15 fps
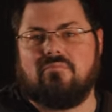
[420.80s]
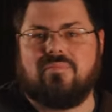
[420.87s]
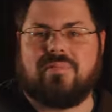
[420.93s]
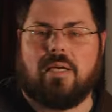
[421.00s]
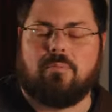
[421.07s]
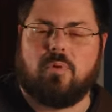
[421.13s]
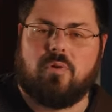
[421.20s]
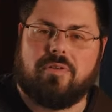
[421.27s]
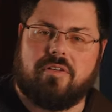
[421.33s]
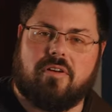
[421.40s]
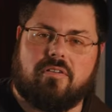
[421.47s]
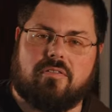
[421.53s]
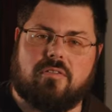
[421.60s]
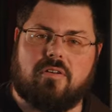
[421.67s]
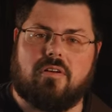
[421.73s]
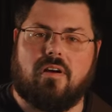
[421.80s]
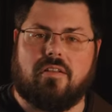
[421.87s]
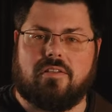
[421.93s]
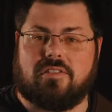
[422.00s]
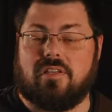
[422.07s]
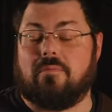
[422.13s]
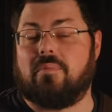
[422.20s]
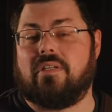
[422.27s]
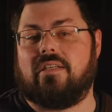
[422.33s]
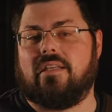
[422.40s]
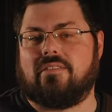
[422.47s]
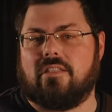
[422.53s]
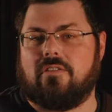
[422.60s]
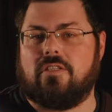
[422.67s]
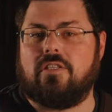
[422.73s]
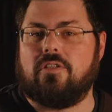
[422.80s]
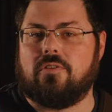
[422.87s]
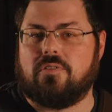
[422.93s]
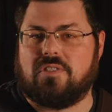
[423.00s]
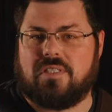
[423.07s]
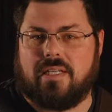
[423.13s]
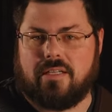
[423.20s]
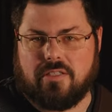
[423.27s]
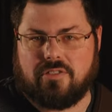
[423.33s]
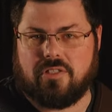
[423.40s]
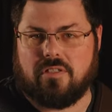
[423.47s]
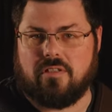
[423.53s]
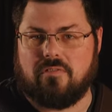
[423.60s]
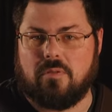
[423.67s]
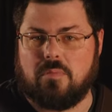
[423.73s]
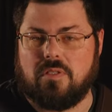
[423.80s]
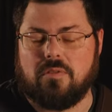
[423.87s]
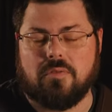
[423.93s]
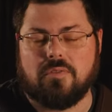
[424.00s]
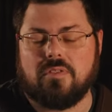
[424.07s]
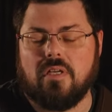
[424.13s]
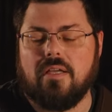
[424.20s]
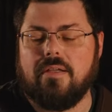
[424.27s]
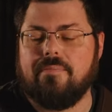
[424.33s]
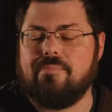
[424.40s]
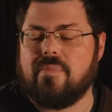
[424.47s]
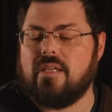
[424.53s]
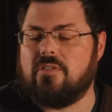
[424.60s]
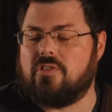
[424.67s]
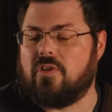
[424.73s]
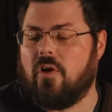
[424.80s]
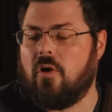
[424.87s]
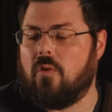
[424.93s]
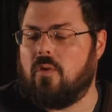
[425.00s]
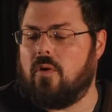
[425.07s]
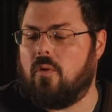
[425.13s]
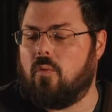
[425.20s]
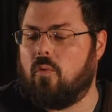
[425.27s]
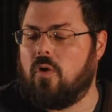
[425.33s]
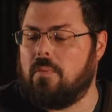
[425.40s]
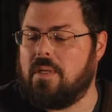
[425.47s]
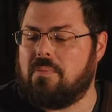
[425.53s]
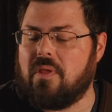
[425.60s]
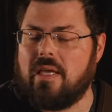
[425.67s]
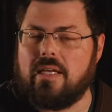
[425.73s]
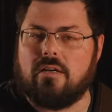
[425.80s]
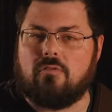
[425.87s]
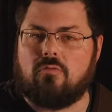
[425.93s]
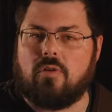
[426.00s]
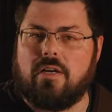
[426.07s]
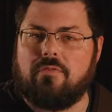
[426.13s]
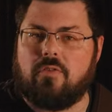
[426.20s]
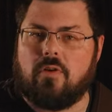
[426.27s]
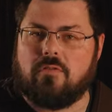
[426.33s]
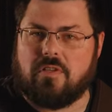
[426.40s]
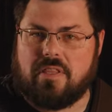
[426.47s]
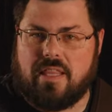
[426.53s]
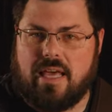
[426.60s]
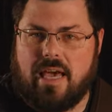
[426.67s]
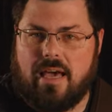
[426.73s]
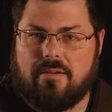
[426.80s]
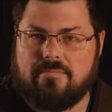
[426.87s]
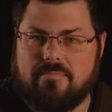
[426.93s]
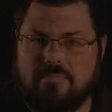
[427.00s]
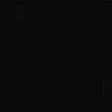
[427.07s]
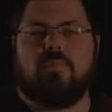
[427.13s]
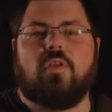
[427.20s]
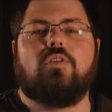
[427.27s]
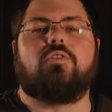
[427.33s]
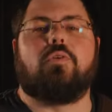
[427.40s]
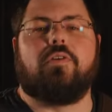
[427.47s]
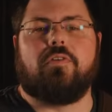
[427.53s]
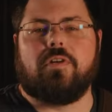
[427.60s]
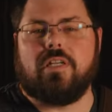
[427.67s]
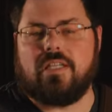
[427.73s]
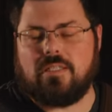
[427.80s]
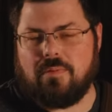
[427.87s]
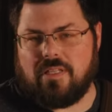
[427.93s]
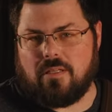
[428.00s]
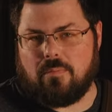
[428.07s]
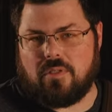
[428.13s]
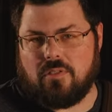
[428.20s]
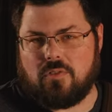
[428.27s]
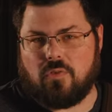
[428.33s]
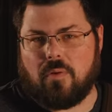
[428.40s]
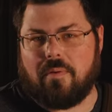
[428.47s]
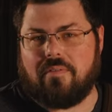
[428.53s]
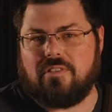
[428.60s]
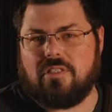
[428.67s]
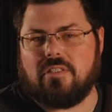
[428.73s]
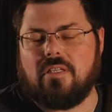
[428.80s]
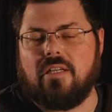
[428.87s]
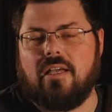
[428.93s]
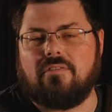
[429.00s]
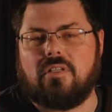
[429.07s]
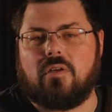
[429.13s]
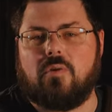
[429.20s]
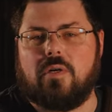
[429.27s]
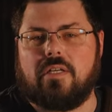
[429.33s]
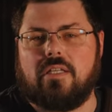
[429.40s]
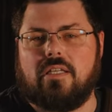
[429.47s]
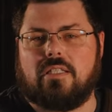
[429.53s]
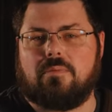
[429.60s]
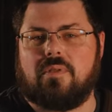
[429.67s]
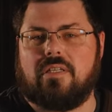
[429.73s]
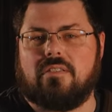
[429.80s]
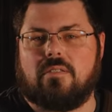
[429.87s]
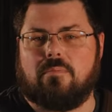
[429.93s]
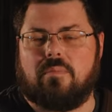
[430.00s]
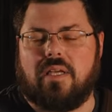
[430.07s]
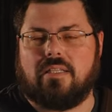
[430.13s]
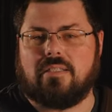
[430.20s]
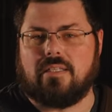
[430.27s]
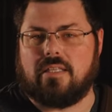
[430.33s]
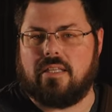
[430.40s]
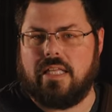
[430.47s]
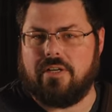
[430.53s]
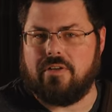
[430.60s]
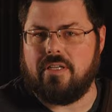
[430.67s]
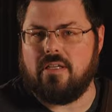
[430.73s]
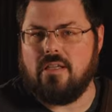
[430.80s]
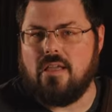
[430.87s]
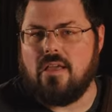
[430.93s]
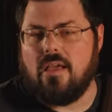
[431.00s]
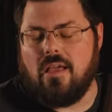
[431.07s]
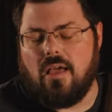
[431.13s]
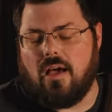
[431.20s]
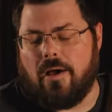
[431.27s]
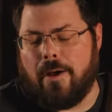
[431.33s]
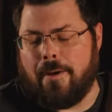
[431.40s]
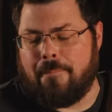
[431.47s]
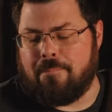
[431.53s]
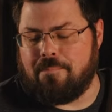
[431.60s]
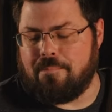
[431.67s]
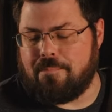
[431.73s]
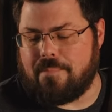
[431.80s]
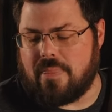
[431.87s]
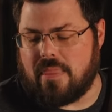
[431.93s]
tempo and all other stuff, but that's a huge signature of a blues. So we'll be playing a riff over that. So in order to explain the blues form, I'm just gonna have to quickly explain some basic theory. Um,